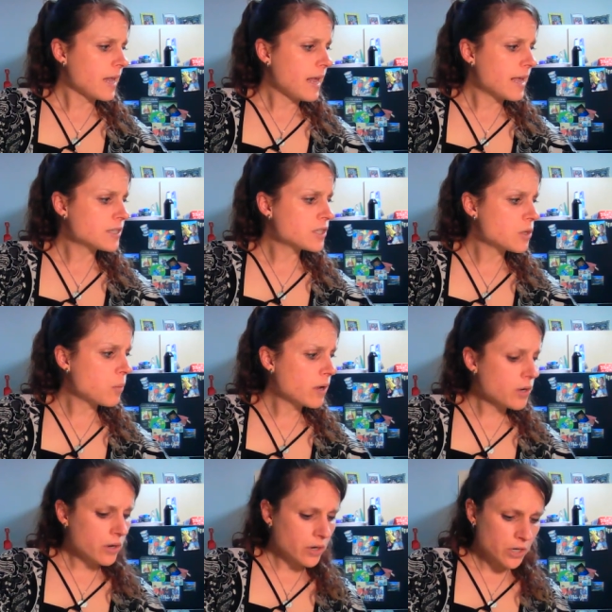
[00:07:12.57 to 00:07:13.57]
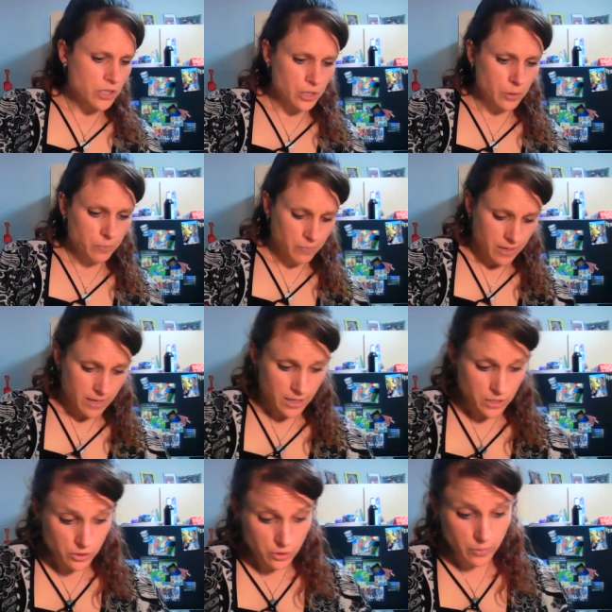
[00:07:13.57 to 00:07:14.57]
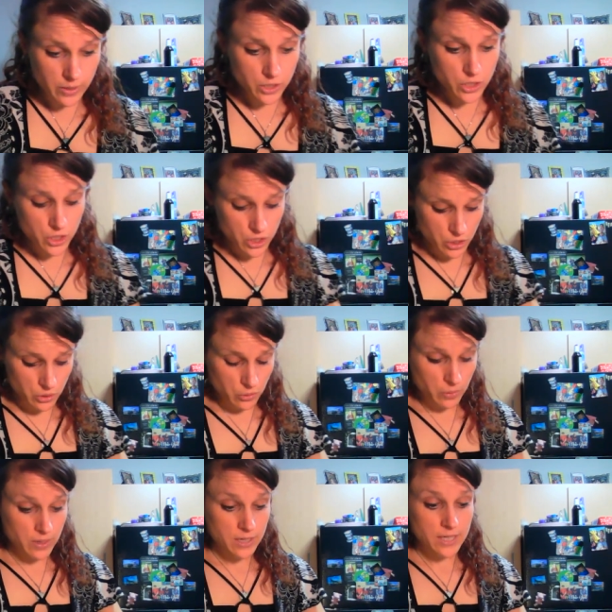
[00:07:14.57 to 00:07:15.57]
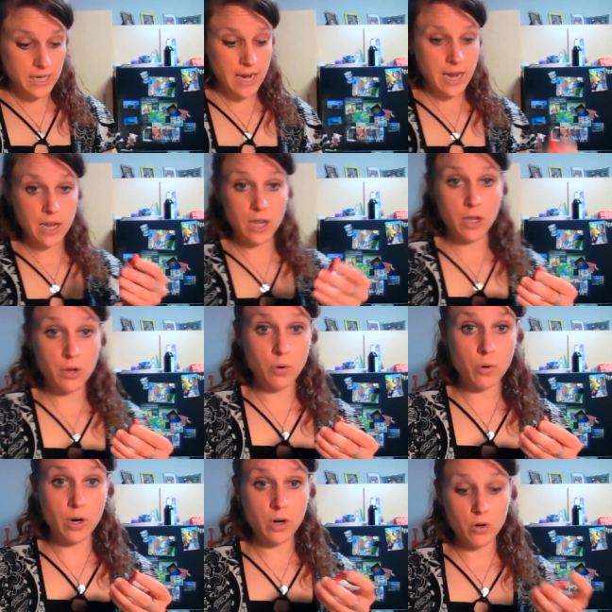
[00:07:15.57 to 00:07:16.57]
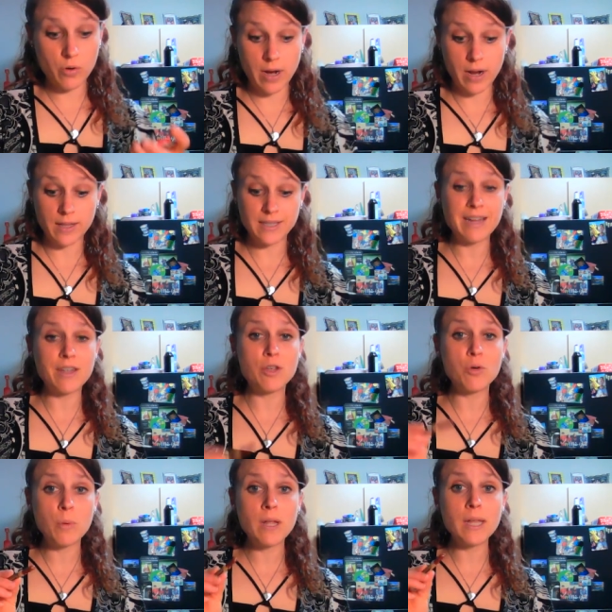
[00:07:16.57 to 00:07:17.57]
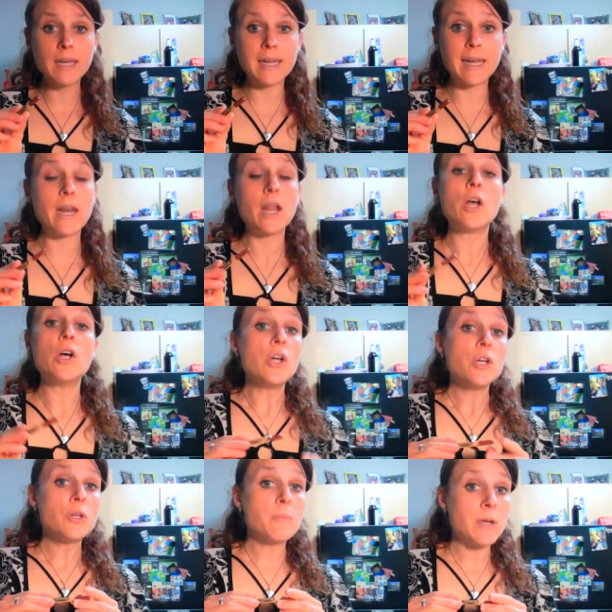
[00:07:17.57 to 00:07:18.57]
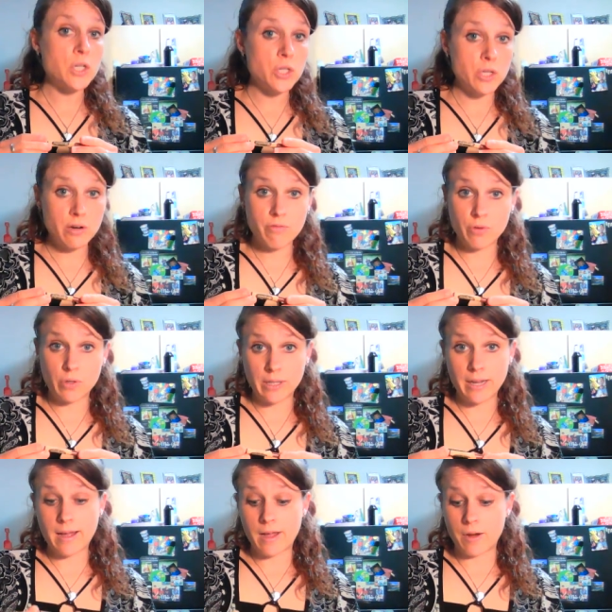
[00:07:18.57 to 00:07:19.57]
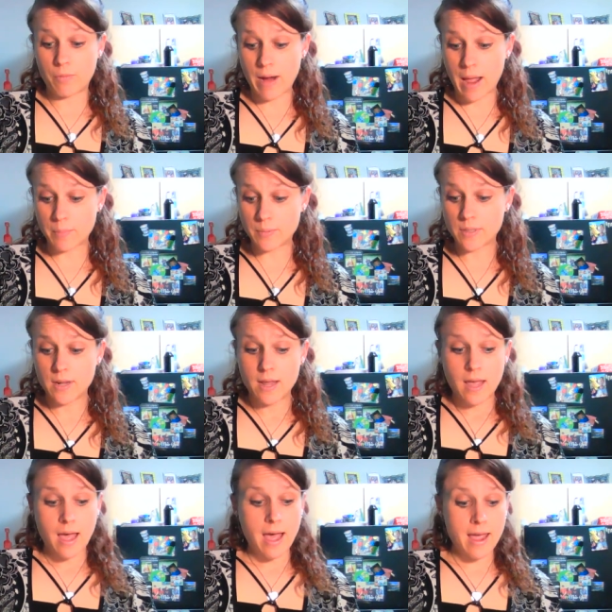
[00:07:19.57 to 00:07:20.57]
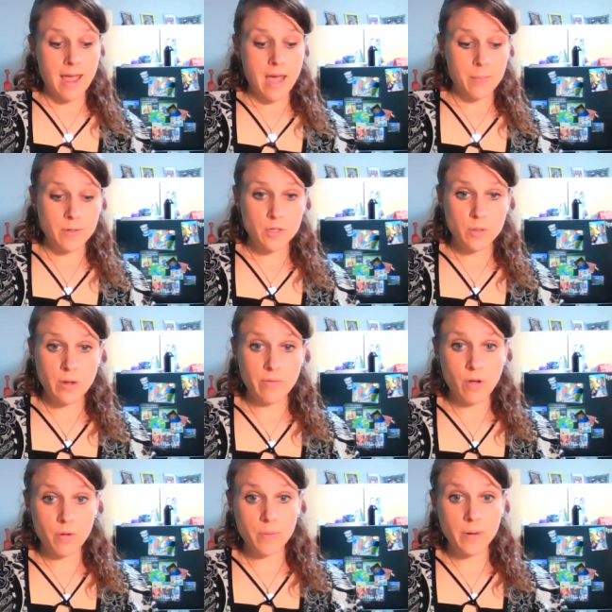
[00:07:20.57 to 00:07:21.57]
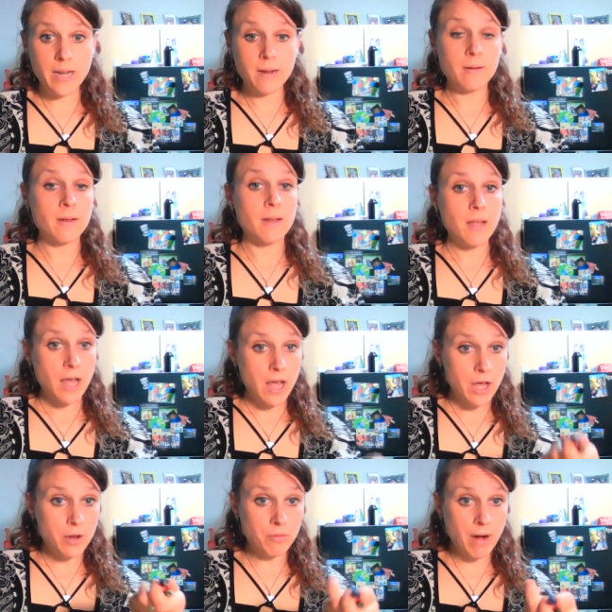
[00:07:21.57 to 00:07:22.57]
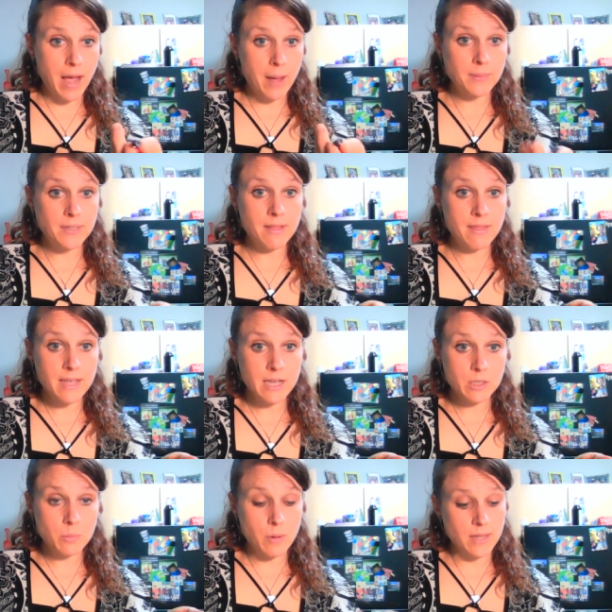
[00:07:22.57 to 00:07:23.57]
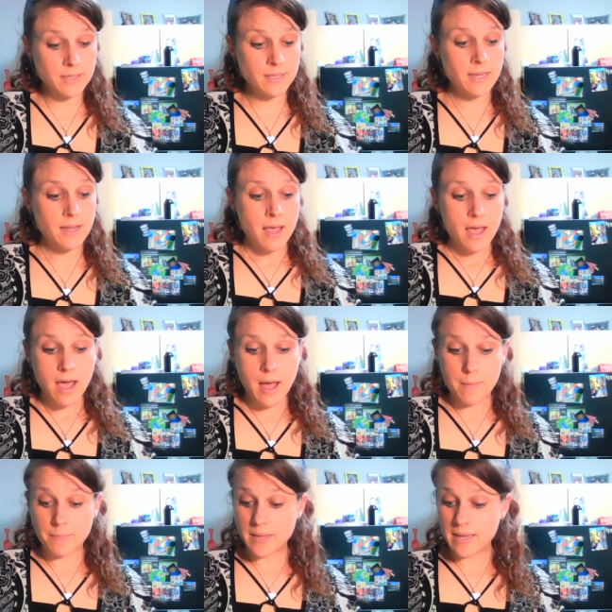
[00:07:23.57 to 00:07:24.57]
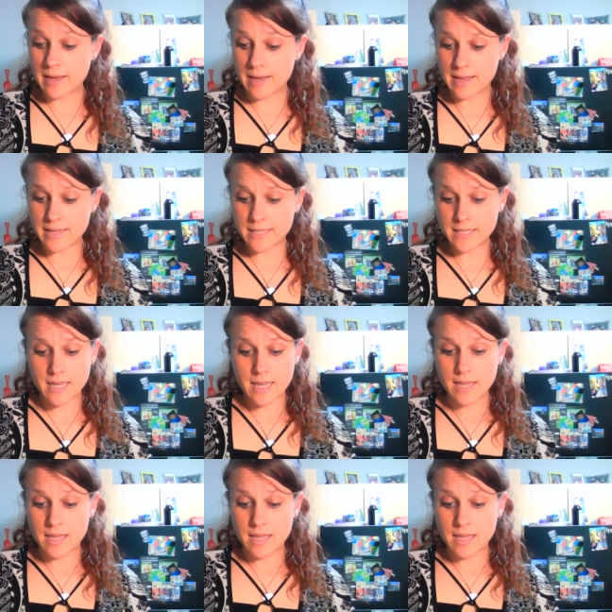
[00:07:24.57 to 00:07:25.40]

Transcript: and so what you're going to do is you're going to take your crayons. Now you will need to make sure they're fully unwrapped. I happen to have already unwrapped these ones uh, because